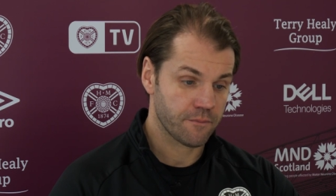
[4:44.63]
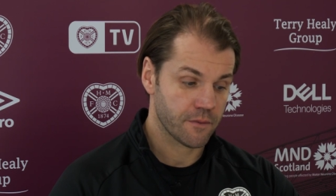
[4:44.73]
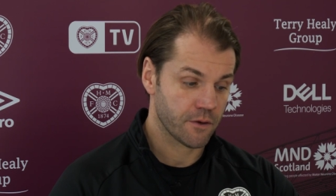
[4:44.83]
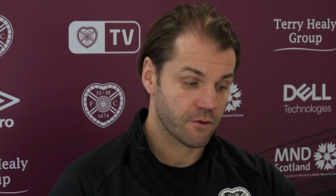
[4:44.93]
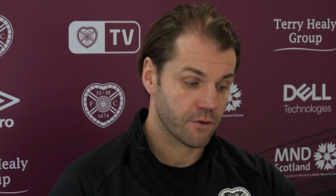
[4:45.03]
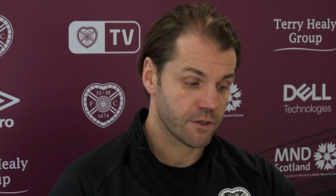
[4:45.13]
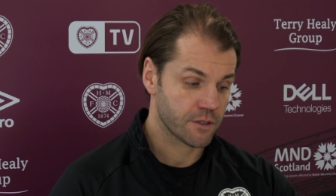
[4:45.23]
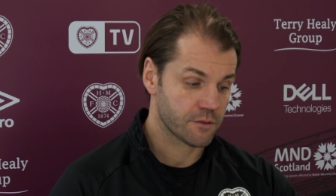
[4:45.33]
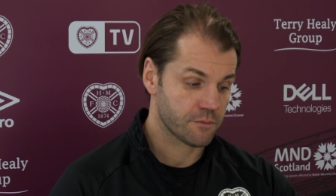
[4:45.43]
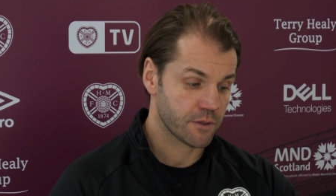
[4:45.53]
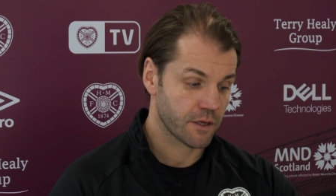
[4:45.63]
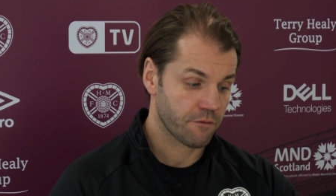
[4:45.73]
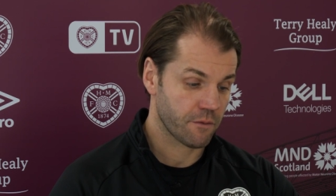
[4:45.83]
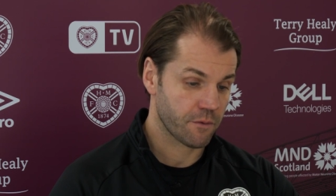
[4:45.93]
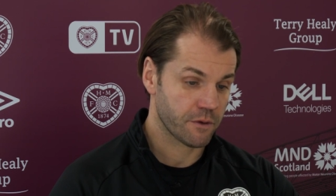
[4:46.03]
You know, he's been
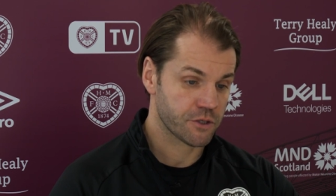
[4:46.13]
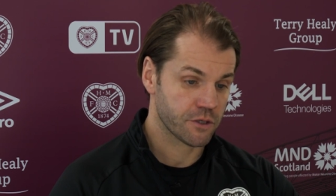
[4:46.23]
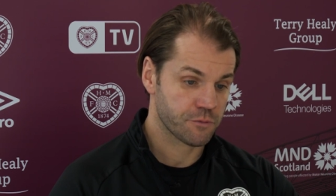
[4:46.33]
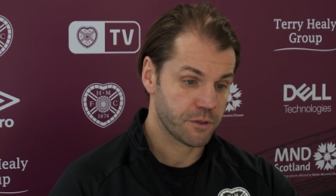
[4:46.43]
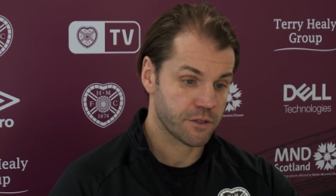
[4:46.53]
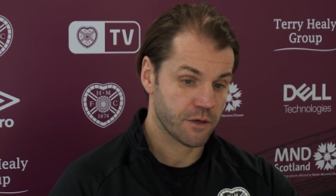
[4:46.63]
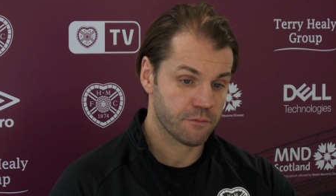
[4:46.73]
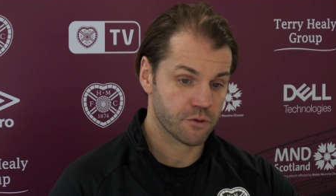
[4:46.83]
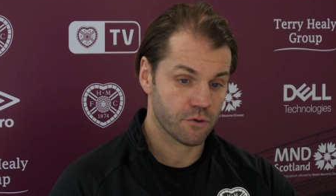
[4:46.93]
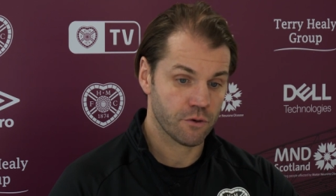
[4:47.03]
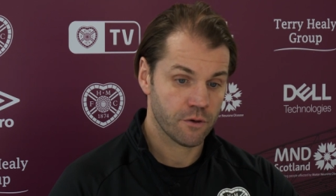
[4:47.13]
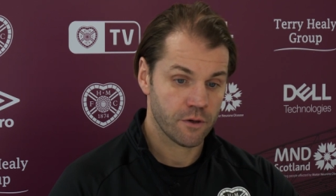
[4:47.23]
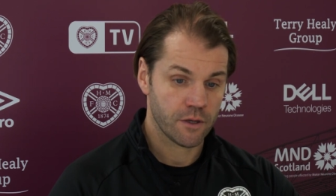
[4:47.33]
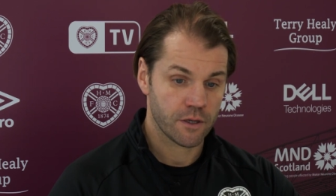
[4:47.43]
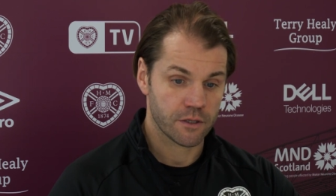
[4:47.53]
given a permission to speak to them, so
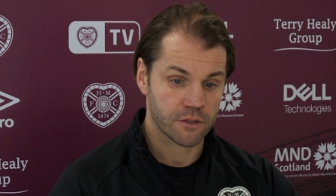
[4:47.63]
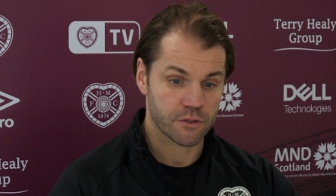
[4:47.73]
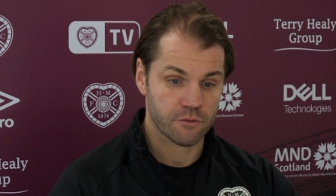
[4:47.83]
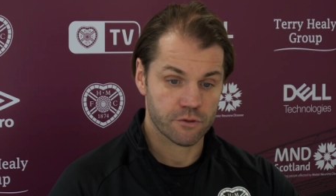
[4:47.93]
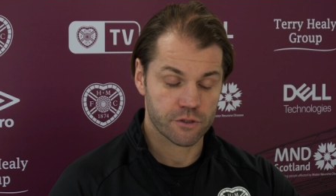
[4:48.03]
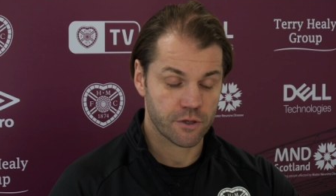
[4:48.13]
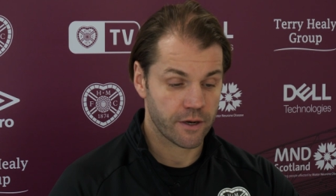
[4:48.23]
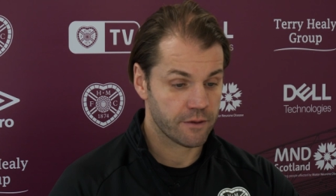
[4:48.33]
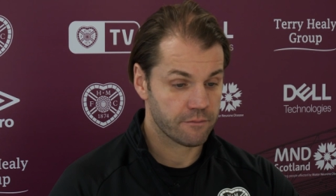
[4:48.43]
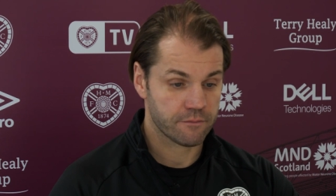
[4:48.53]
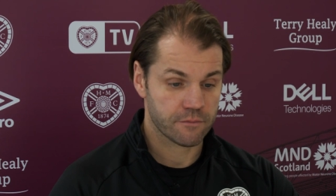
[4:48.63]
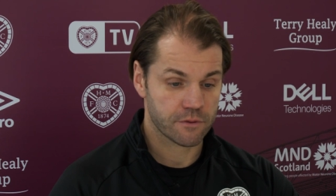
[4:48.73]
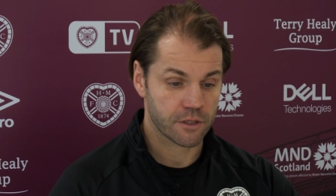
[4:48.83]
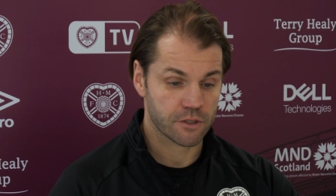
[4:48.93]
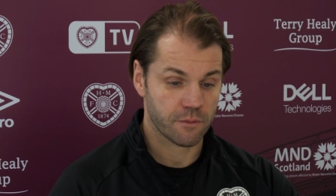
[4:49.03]
he's now just trying to
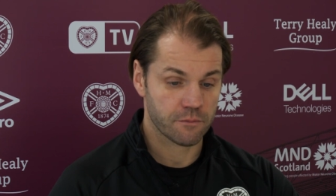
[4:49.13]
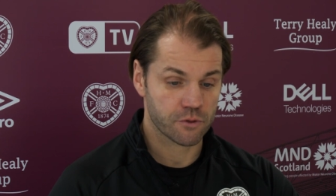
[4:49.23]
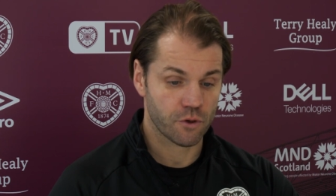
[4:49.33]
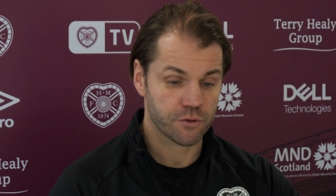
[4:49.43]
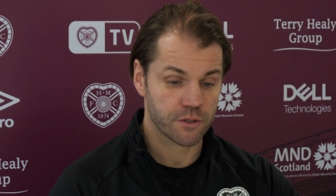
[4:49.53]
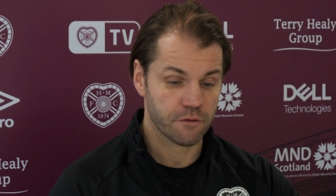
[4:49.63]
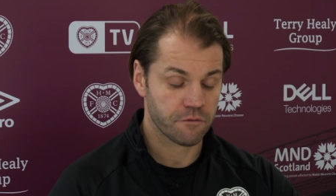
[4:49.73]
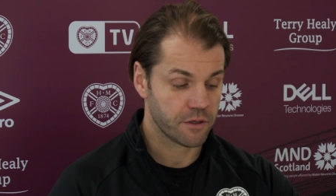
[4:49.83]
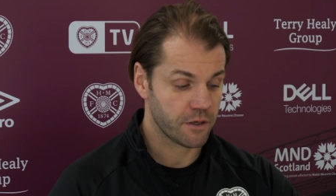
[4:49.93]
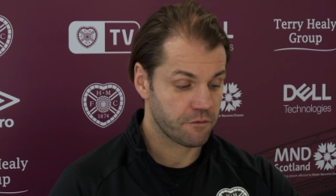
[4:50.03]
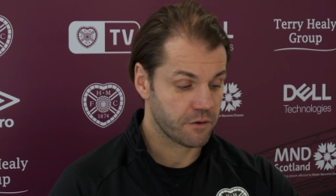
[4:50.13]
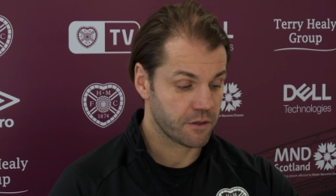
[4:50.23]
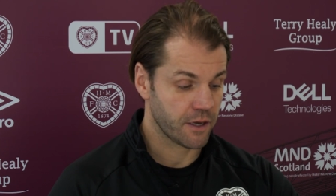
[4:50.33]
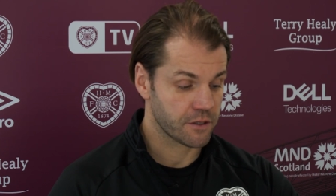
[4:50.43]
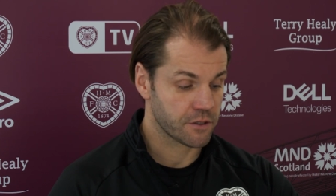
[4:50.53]
get something sorted. If he if he
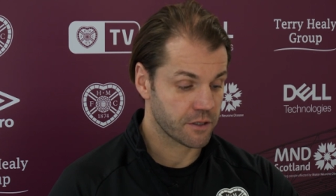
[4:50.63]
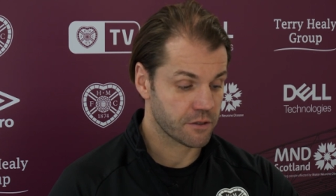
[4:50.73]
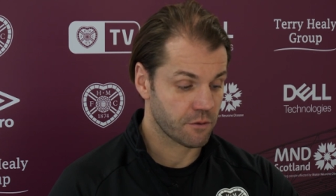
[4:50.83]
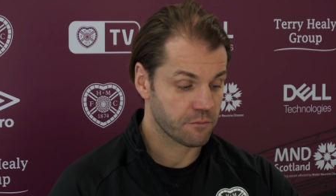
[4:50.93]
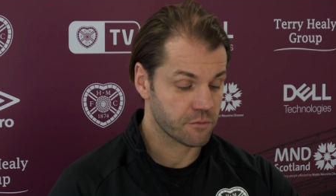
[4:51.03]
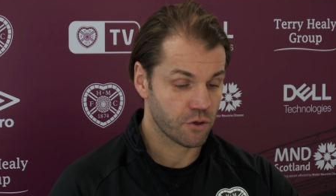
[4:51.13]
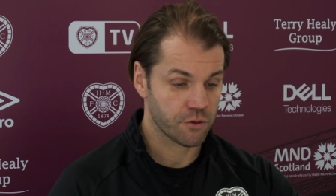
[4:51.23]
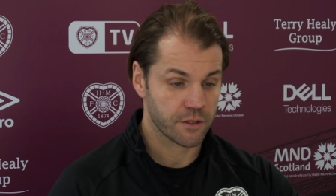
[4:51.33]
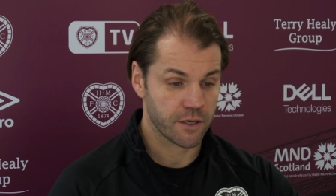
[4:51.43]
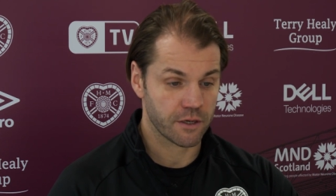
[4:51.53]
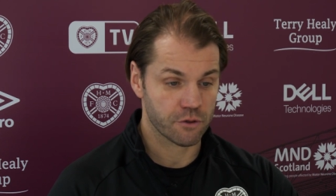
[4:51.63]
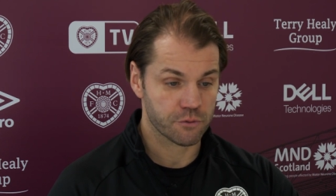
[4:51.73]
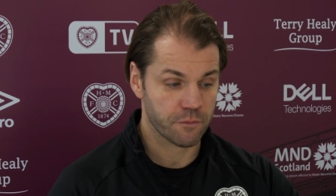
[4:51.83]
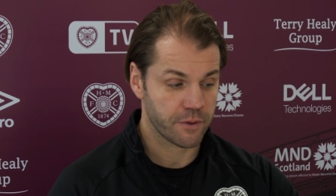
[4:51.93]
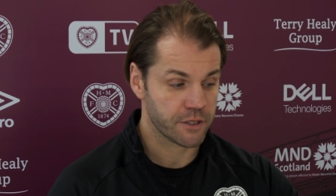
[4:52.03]
gets something sorted, then he
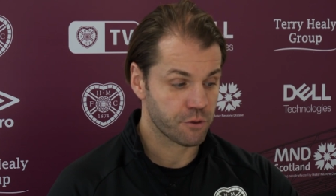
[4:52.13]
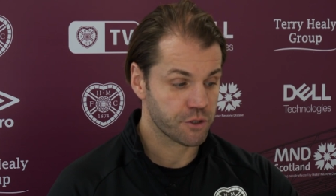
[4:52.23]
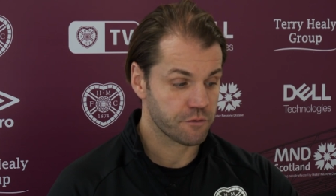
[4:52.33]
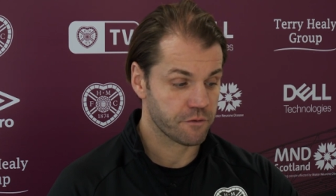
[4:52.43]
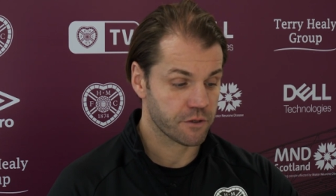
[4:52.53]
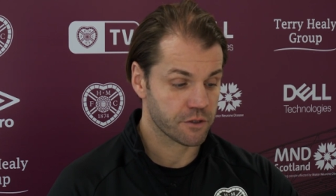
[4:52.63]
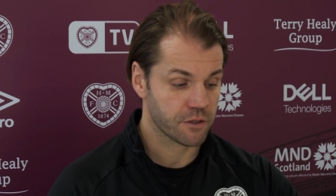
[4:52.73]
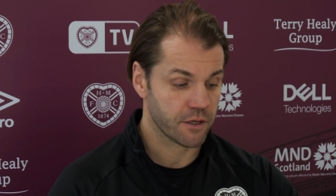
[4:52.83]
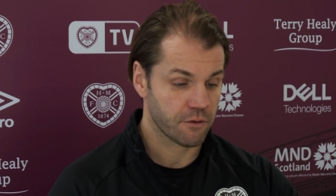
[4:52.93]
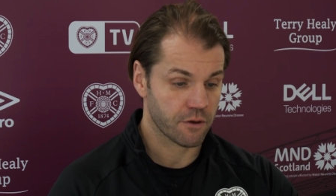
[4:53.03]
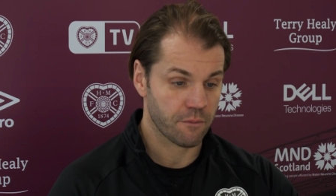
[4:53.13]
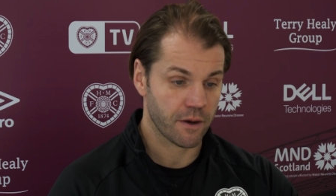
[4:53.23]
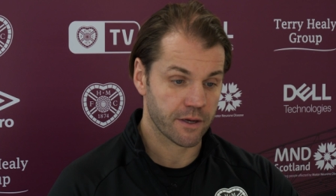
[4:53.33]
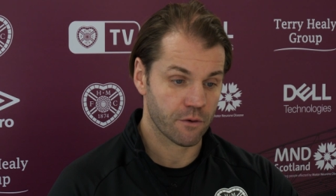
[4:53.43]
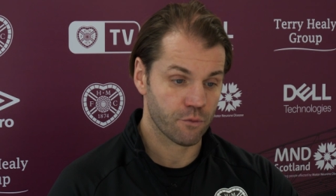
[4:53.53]
goes with best wishes. If he doesn't, then he'll come
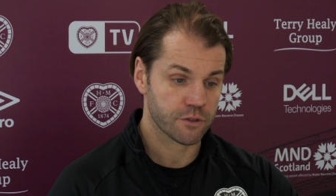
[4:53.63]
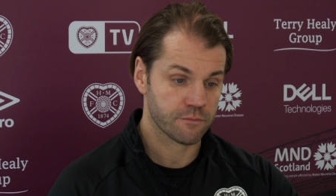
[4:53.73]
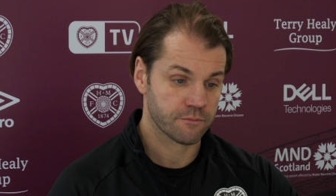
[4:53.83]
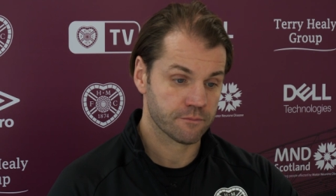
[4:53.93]
back in with.